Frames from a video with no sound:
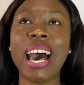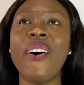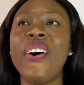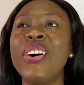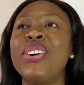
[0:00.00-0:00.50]

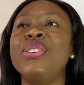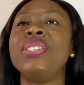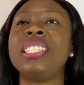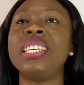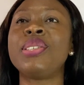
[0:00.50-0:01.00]
Or you
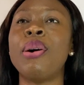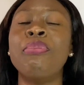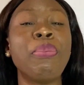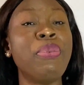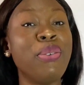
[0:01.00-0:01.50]
see some,
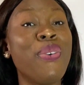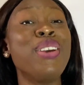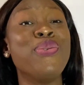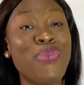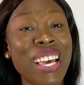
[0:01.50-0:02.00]
maybe
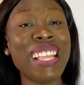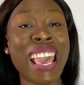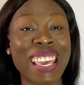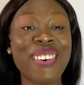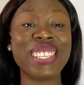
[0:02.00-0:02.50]
when a
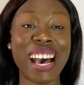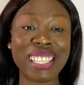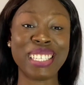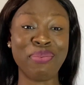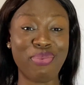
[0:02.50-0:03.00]
girl's
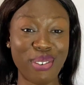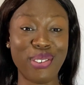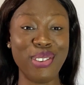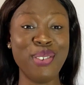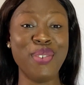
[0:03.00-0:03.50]
heart is
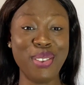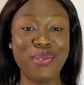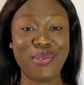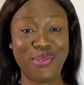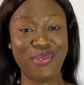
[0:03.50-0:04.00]
broken, you will
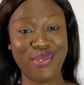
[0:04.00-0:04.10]
know,